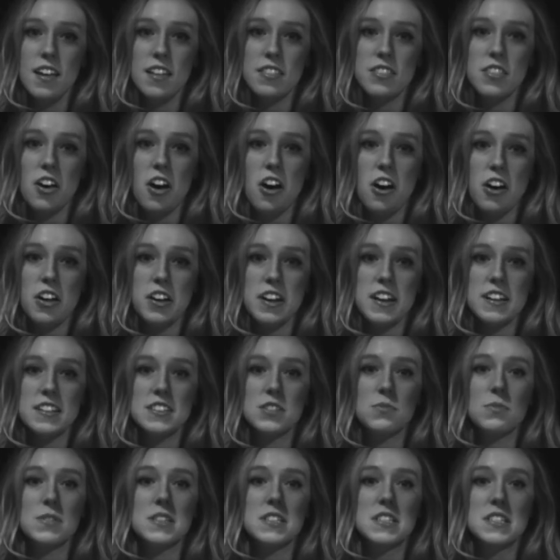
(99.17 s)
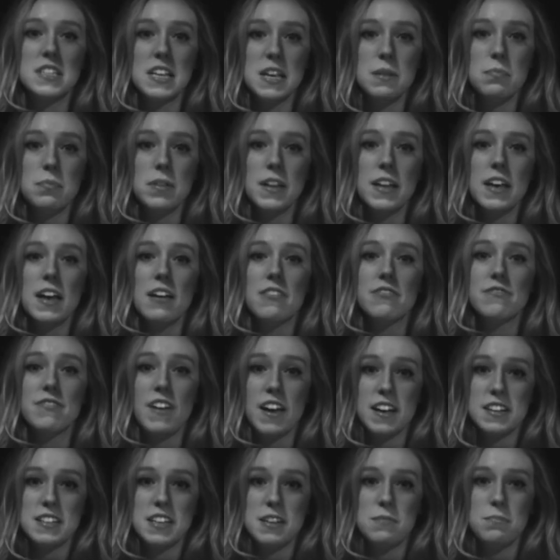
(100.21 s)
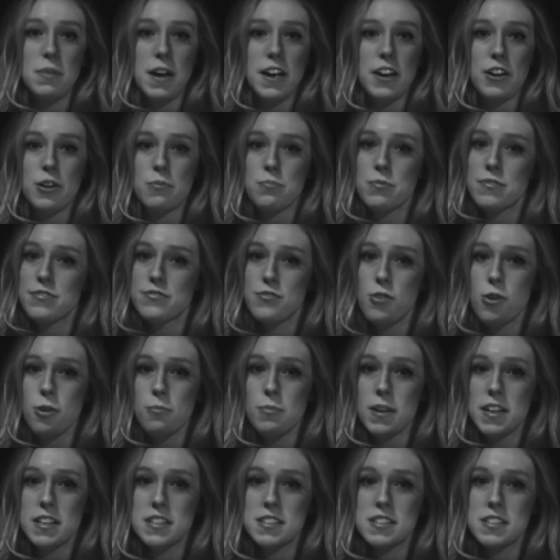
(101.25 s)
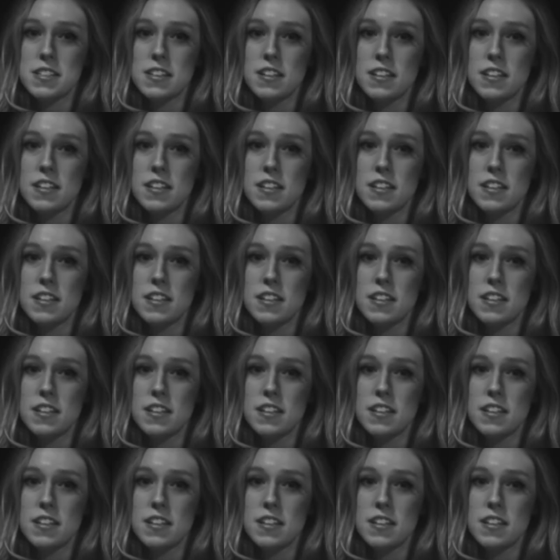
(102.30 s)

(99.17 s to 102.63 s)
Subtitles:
The audience was deeply affected by her performance.